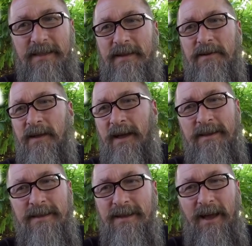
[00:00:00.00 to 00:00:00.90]
They're not,
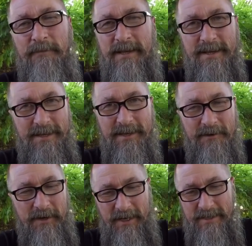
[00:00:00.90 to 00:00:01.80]
I mean, you
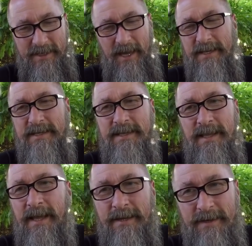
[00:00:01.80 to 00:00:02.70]
know, it's got a
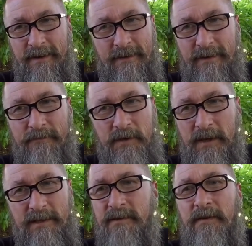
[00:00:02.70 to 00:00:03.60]
slant on it. If you
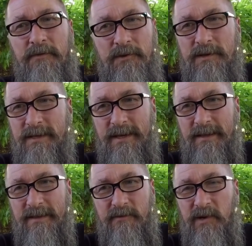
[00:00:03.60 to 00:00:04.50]
guys have ever looked at
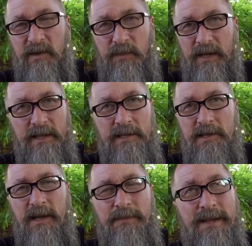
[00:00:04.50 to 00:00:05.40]
anything Wikipedia,
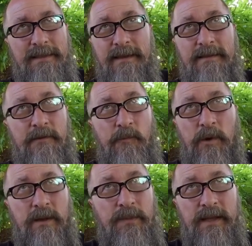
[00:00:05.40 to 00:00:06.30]
look up anything
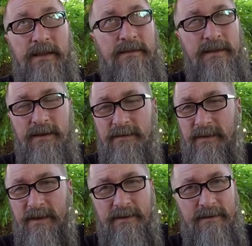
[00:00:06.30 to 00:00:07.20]
Wikipedia
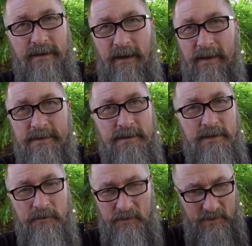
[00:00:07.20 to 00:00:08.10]
that has to
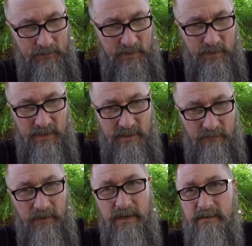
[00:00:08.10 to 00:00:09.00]
do with some
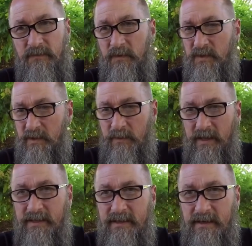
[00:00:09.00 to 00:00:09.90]
specifics from
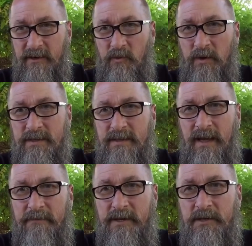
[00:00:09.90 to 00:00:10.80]
somebody standing on one
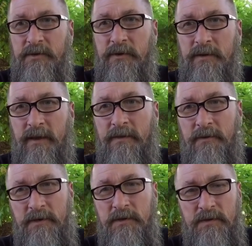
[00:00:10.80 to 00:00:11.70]
side of an issue or the
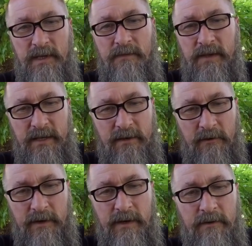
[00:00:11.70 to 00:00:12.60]
other, and you'll see if you didn't
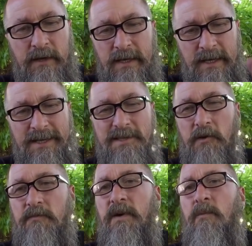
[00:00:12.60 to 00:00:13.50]
already know.
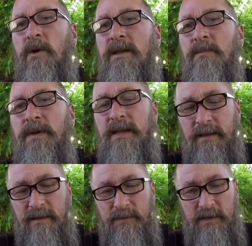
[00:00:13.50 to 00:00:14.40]
So from
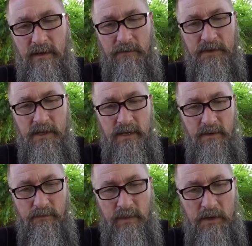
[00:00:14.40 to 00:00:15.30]
Wikipedia themselves,
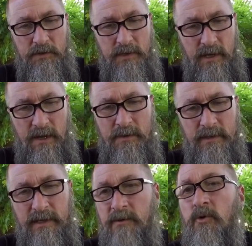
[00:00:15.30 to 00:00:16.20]
most
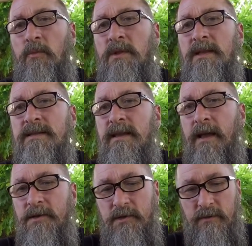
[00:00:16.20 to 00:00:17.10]
commonly,
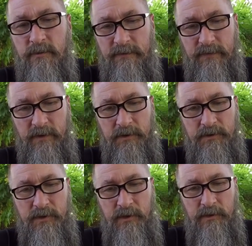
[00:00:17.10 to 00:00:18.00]
normalization
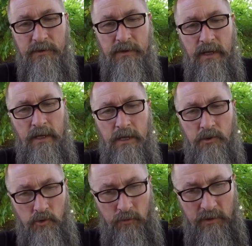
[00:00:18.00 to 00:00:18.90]
refers to
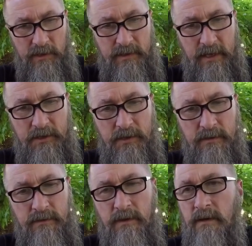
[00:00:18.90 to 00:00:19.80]

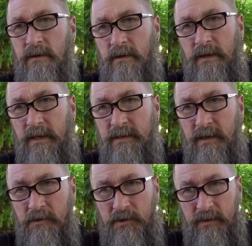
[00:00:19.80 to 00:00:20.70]
normalization in a
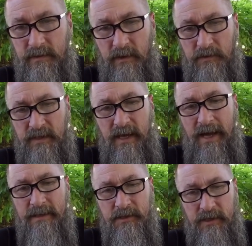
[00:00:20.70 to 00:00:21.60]

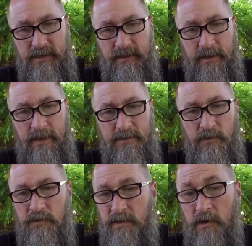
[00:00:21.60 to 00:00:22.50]
sociology slant,
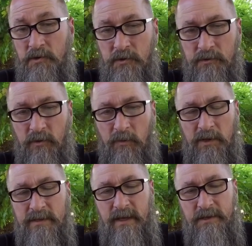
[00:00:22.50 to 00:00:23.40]
or social
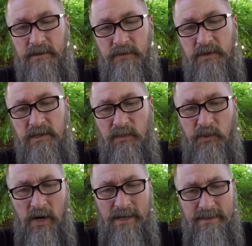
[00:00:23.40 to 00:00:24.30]
normalization, which is the
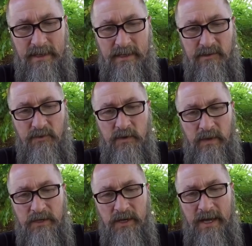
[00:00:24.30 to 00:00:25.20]
process through
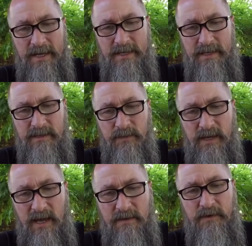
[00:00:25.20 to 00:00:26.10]
which ideas and
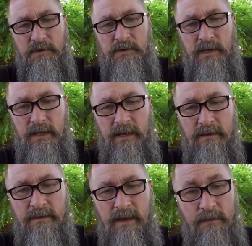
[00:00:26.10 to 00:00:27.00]
behaviors
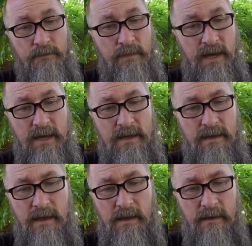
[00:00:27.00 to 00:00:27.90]
that
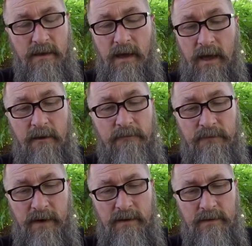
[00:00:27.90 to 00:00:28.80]
may have
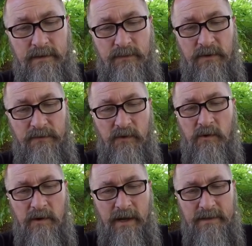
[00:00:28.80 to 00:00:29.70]
fallen
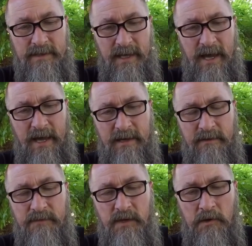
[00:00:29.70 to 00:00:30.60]
before outside
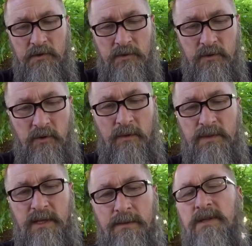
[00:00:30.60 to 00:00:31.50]
of social
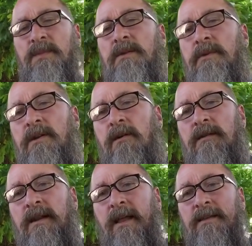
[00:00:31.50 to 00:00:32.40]
norms come to be
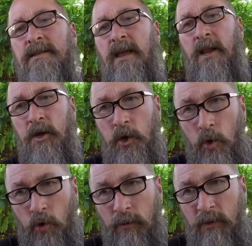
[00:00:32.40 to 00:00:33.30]
regarded as
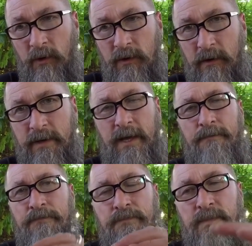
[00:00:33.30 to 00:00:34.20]
normal. Okay?
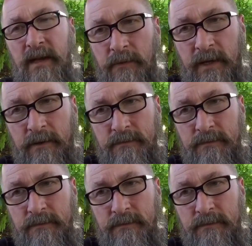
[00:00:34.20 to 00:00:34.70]
There we go.